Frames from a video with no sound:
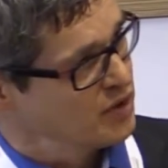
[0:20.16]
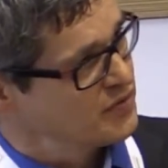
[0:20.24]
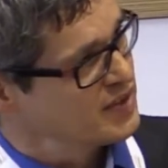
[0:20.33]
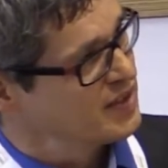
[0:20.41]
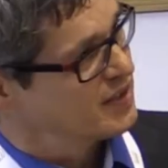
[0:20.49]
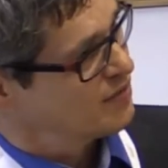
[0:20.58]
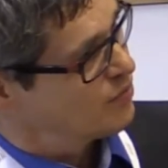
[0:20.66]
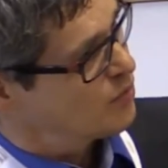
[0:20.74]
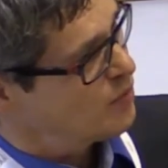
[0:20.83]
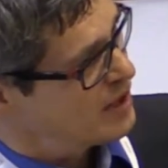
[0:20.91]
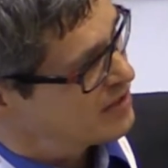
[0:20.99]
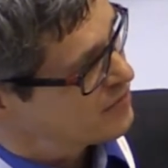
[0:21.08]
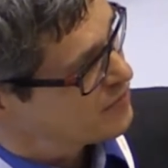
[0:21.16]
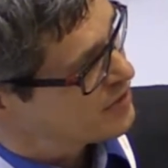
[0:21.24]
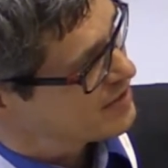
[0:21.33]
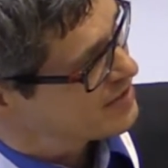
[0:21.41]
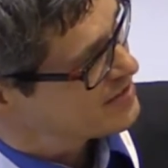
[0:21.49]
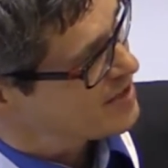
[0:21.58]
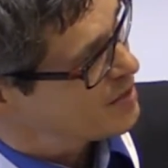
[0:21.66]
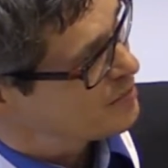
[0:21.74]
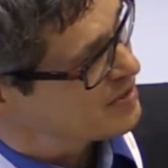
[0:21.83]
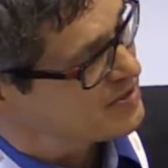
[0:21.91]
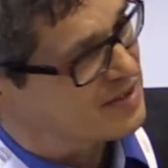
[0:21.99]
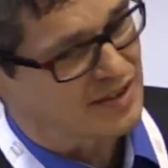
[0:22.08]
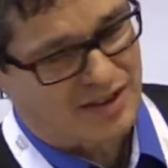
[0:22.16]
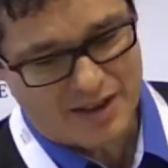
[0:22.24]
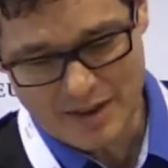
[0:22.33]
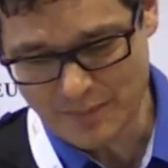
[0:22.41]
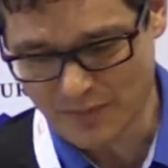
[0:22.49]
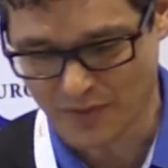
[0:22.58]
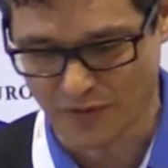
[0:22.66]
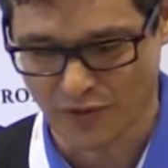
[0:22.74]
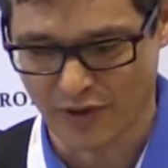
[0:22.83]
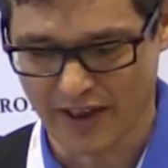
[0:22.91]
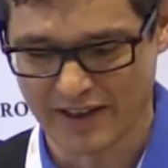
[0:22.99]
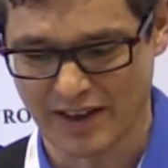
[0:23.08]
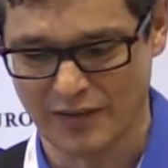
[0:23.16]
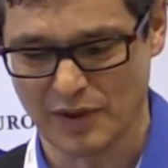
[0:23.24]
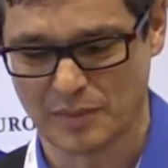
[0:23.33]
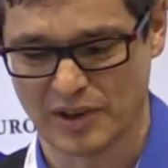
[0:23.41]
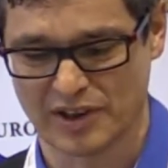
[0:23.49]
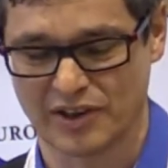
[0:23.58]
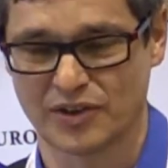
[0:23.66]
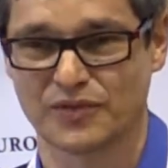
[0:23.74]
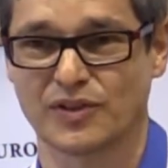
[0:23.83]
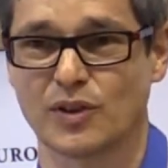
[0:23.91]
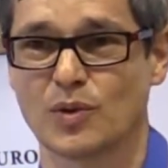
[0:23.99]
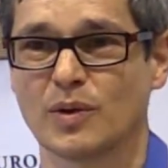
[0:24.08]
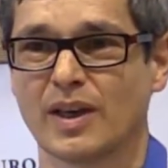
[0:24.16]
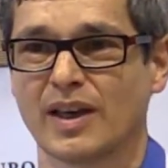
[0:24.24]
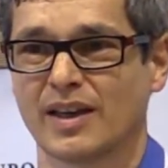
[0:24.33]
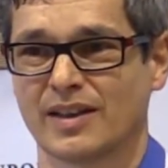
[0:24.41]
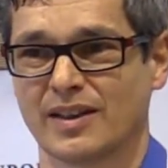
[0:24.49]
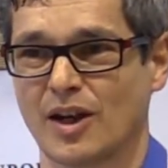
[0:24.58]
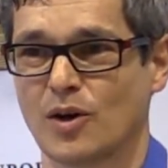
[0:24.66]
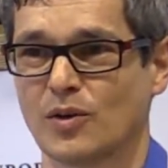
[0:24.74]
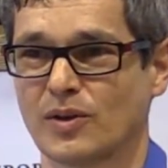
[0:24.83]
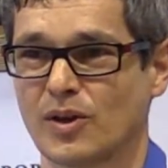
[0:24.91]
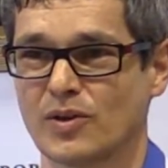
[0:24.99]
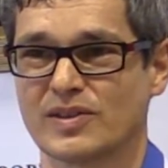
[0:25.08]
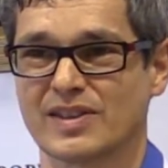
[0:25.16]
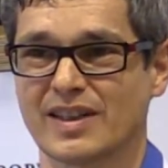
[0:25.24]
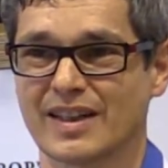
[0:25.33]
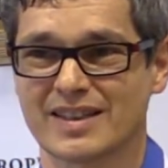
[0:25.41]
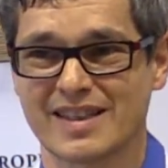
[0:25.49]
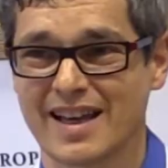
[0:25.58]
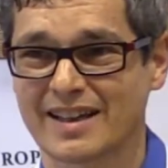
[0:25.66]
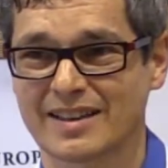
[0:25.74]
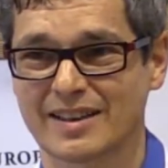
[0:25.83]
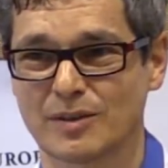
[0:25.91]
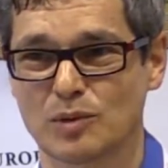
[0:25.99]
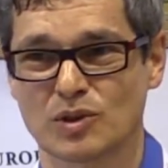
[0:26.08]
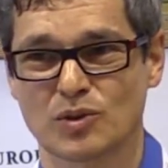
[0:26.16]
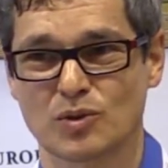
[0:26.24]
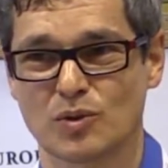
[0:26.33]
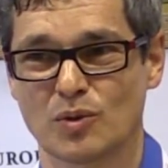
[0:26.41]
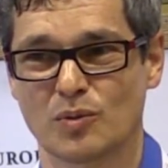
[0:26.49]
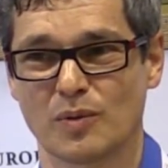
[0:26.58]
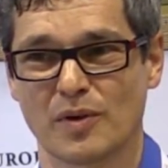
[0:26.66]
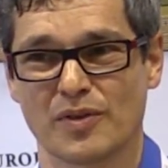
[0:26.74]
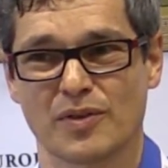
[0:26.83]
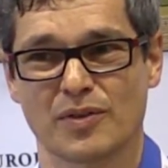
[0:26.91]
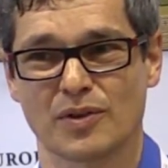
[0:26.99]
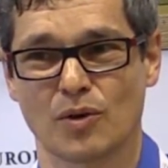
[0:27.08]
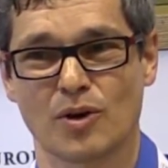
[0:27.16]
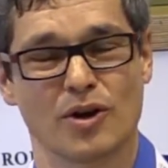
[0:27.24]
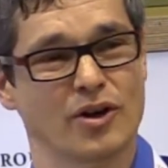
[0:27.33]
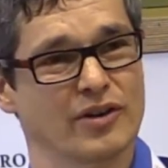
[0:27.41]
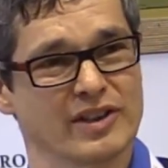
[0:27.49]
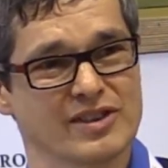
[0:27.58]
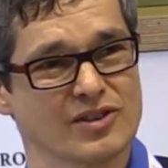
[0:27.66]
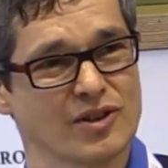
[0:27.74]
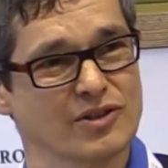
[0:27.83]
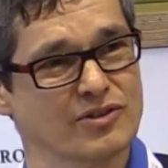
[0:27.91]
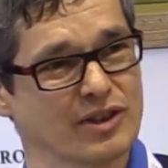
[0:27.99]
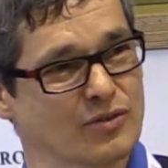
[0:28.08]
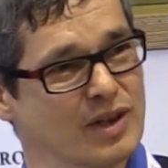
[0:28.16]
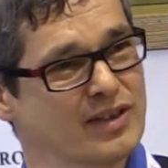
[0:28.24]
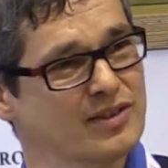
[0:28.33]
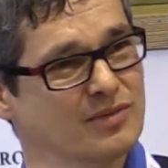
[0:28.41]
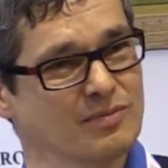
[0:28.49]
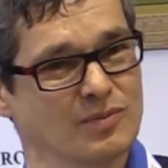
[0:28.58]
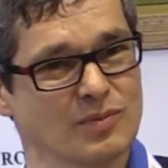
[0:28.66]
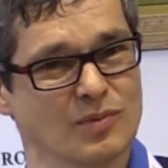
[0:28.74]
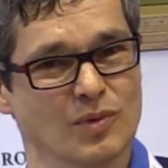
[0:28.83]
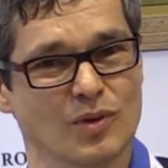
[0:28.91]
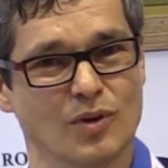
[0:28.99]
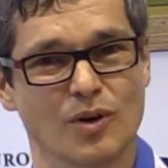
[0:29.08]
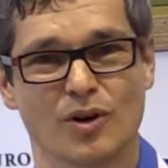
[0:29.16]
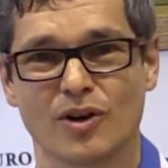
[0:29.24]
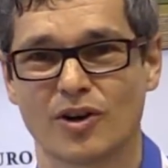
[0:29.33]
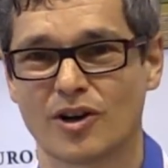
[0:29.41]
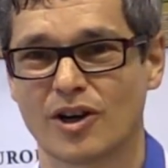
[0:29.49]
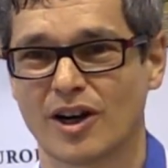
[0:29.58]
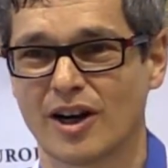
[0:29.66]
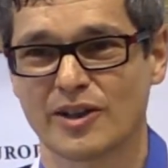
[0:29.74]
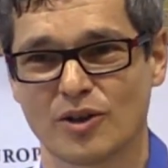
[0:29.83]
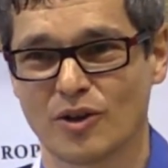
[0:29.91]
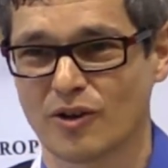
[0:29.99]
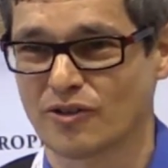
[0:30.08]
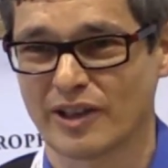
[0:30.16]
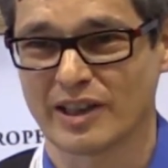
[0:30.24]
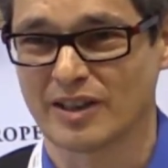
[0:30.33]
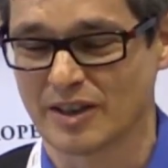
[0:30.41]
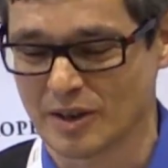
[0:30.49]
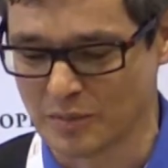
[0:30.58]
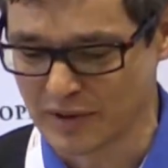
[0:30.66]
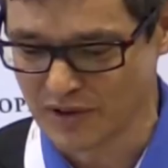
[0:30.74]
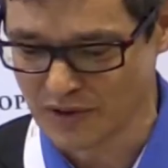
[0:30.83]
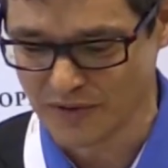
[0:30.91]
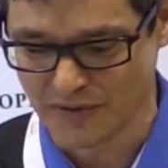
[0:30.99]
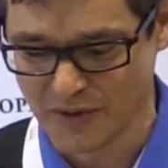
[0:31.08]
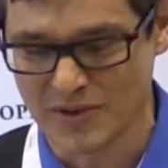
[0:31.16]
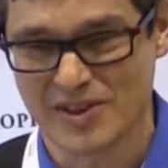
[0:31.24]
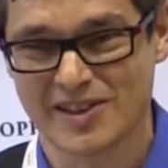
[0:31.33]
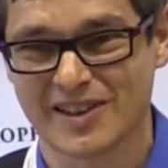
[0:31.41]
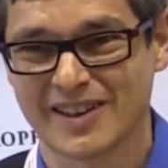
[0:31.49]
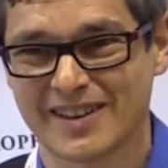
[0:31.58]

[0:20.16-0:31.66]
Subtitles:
You have seen quite different examples, and I'm afraid everybody of you now knows exactly what to do with her or his contract, right? Or are you already a little bit confused?